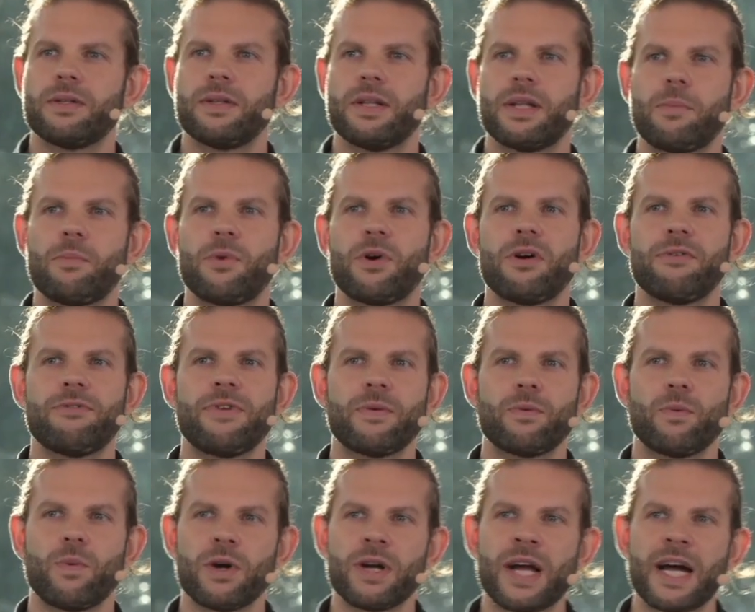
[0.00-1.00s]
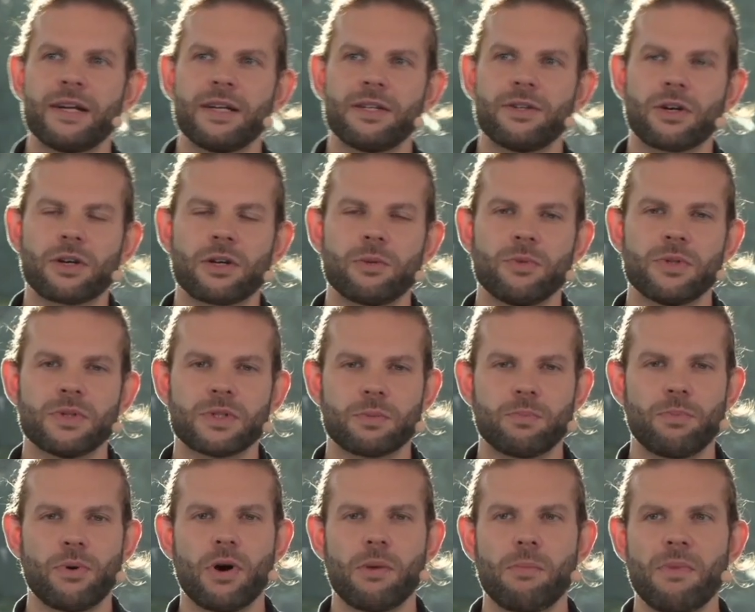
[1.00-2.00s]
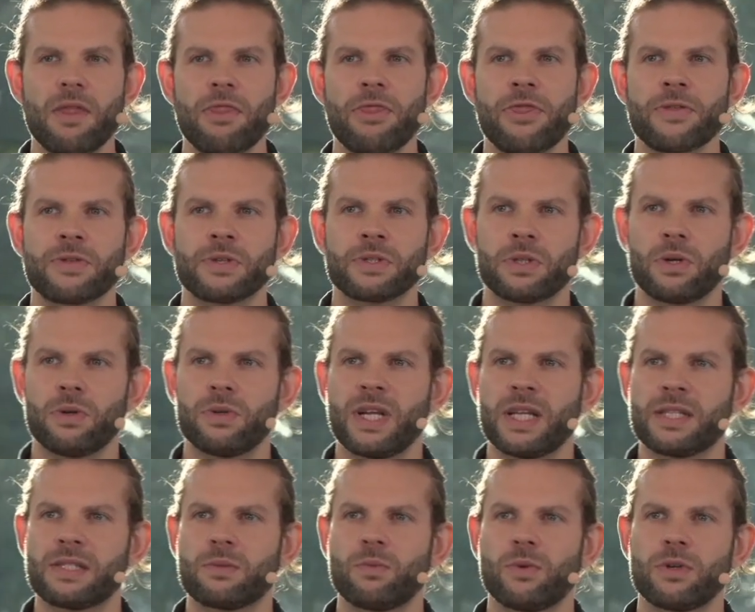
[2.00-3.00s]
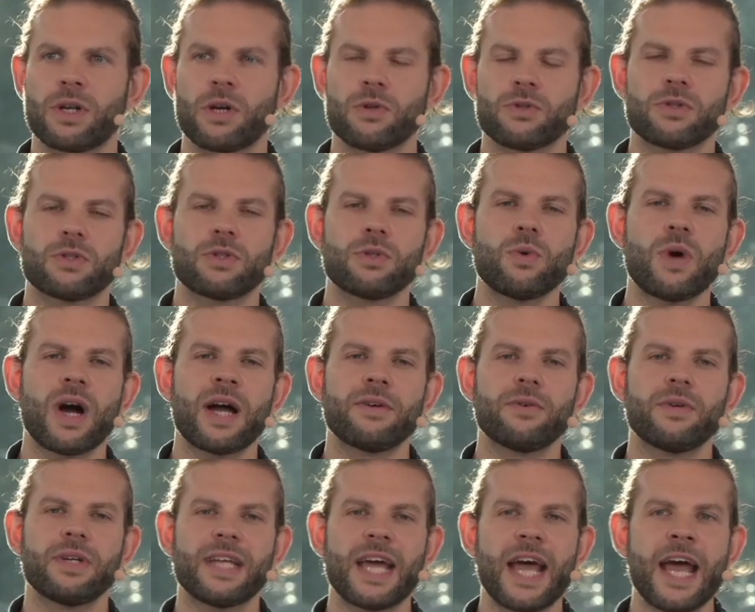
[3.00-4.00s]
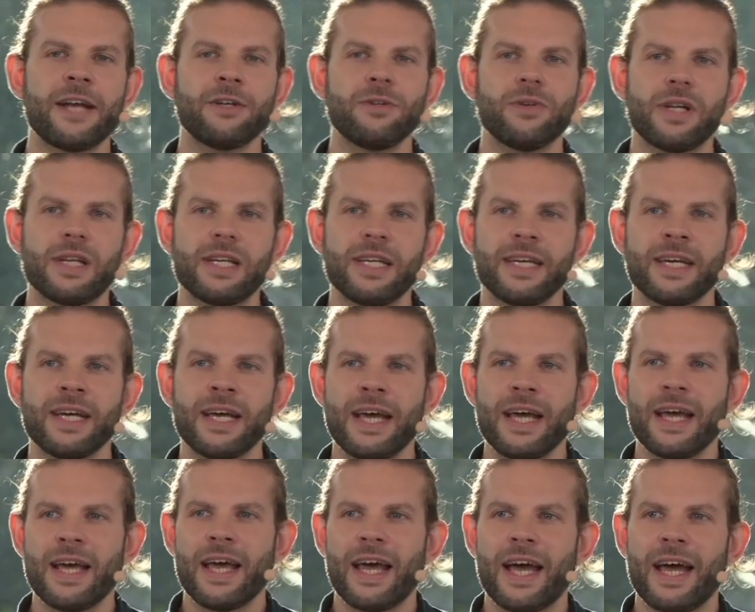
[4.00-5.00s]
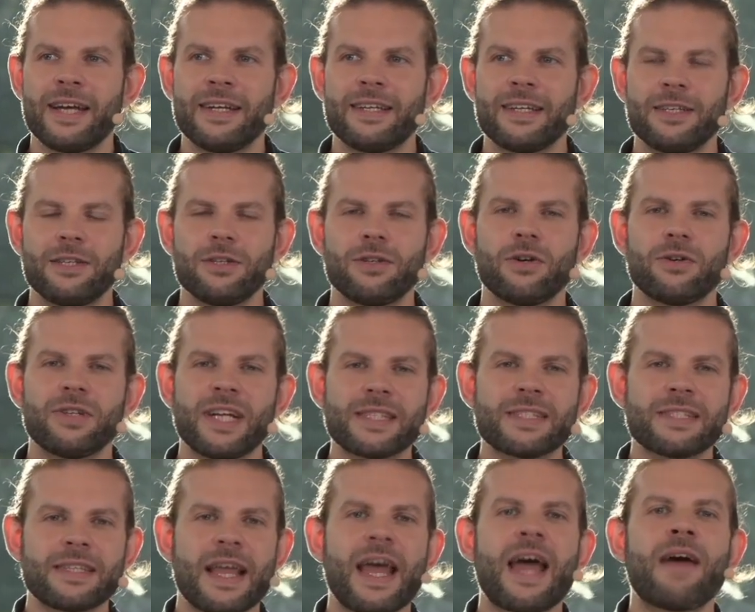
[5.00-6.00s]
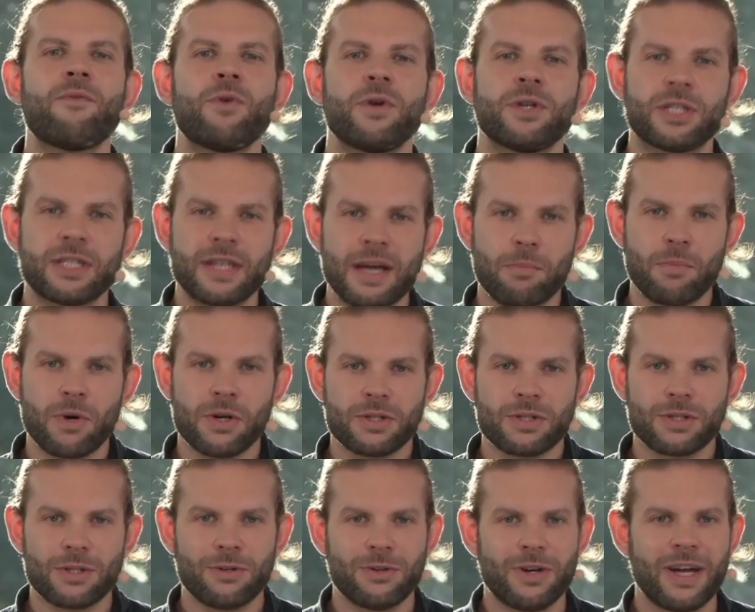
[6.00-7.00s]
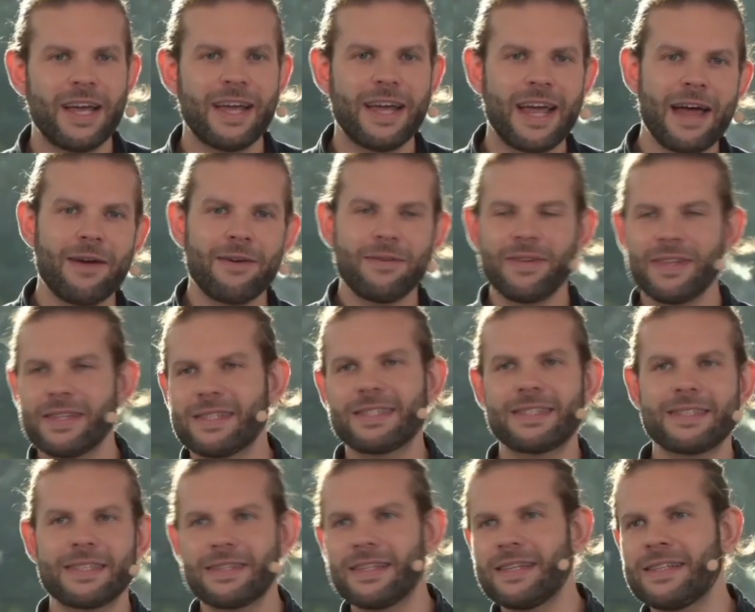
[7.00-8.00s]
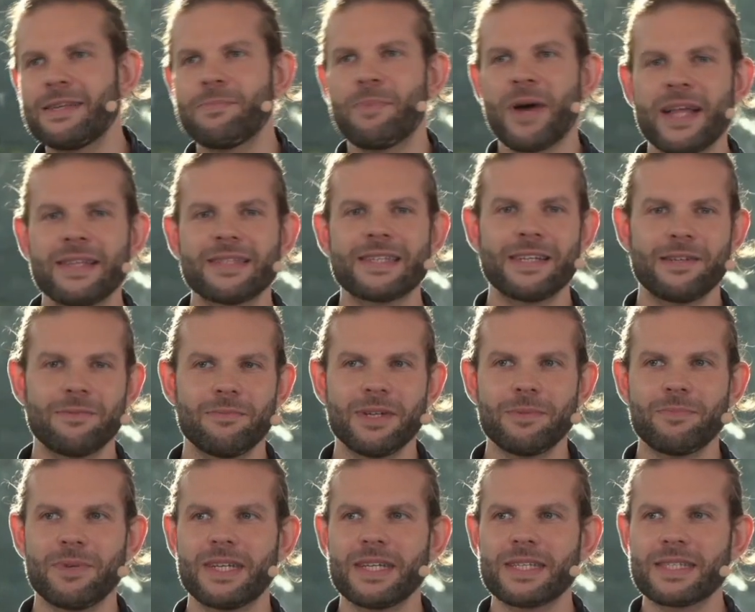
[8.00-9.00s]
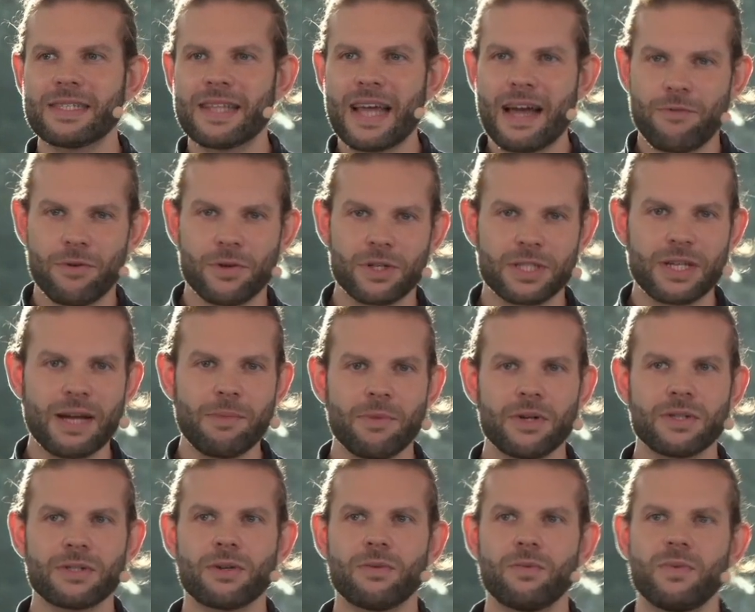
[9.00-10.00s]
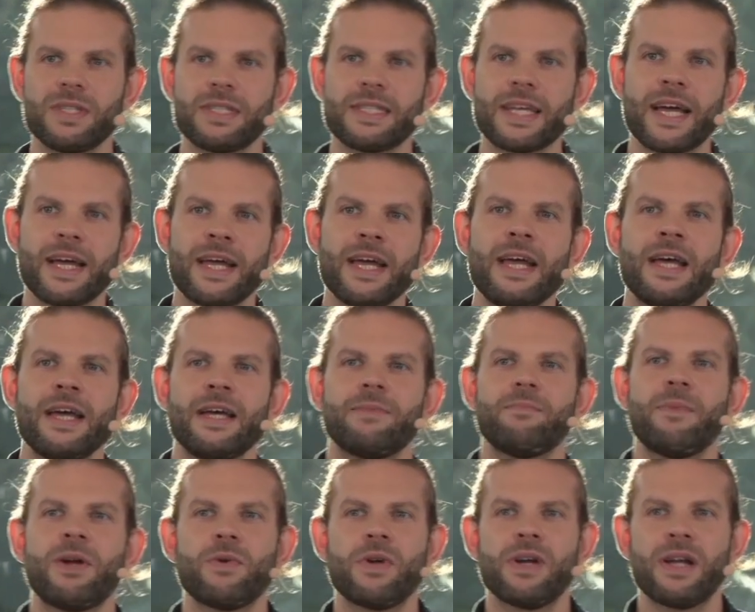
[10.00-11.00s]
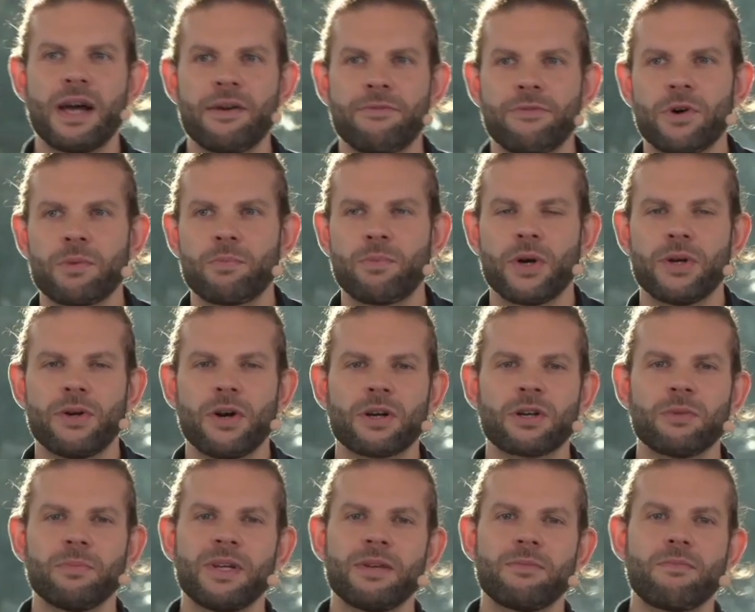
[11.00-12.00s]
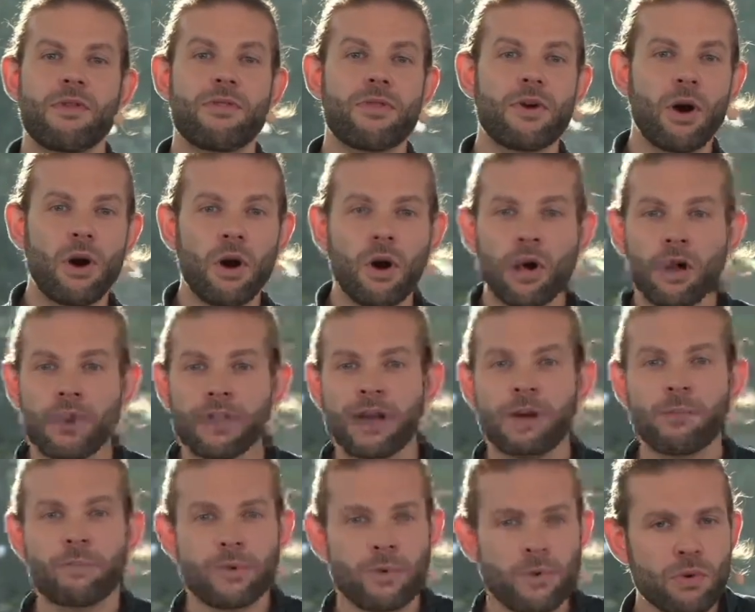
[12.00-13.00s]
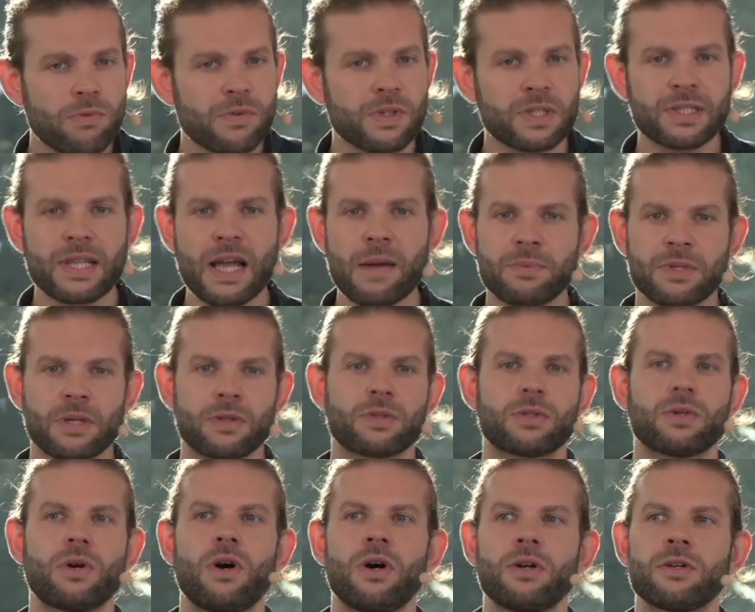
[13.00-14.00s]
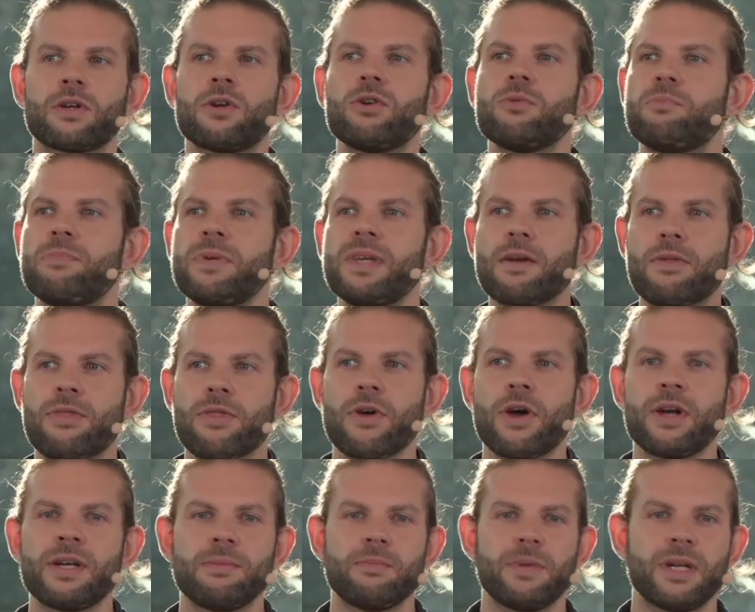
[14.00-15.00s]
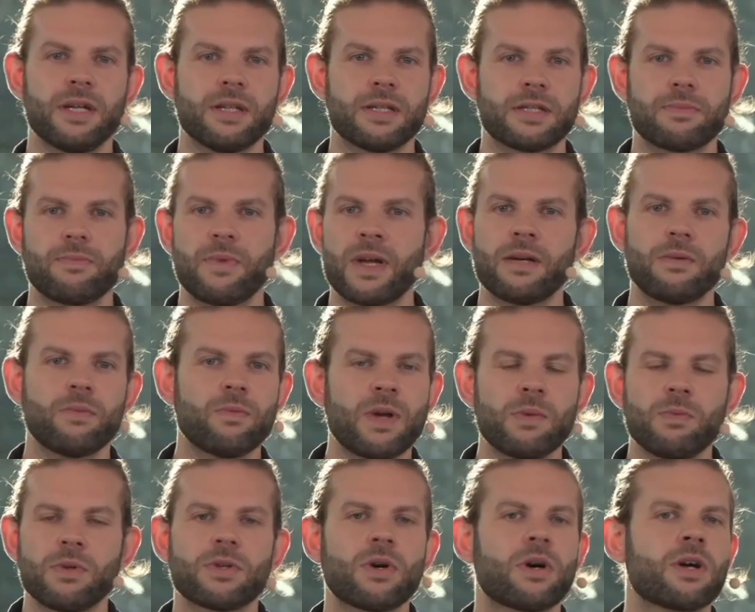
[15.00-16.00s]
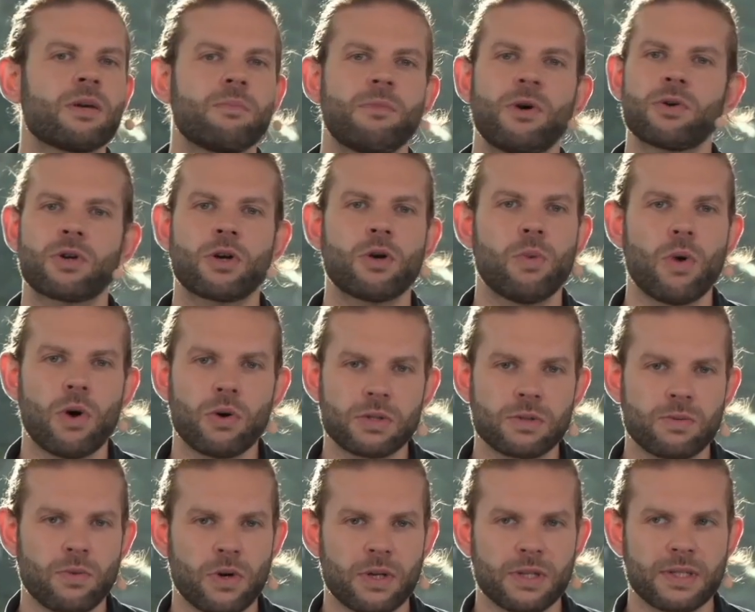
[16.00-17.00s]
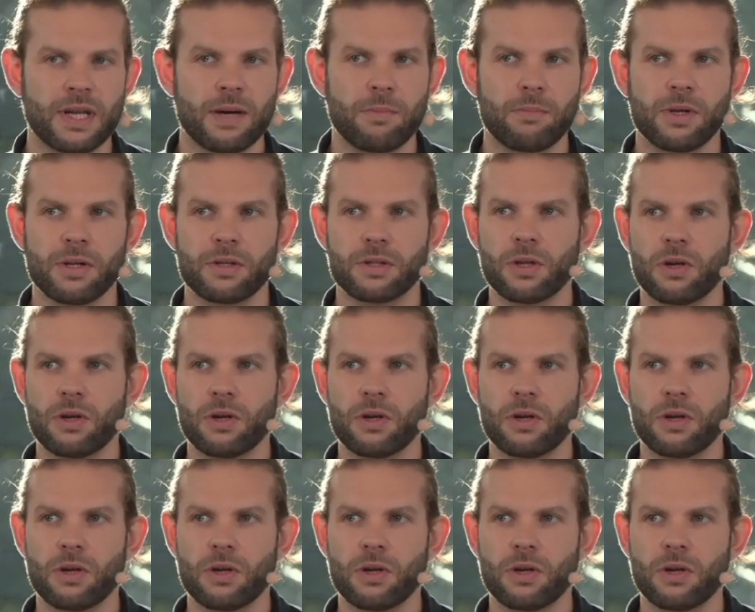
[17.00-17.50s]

number of 100 documents per month, so that's 1,200 annually, and you know that's average numbers. So it depends a little bit, but it's an average number. So we say manual effort per document with all the approval steps and so on could be 30 minutes when we're talking about quotes, for example.